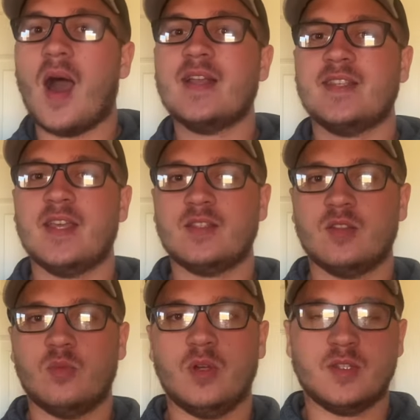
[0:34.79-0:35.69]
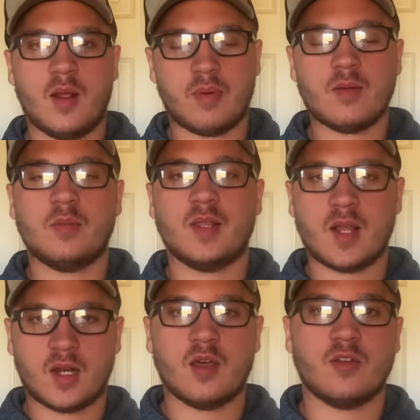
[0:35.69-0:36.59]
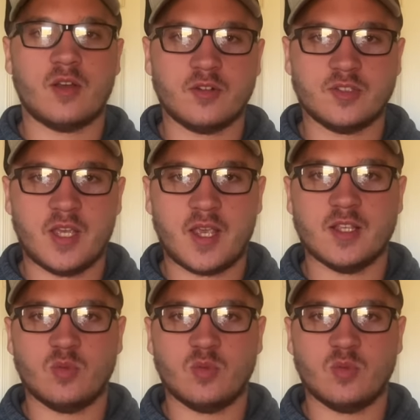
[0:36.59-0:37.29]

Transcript: I take to the woods and probably a lot of other hunters take as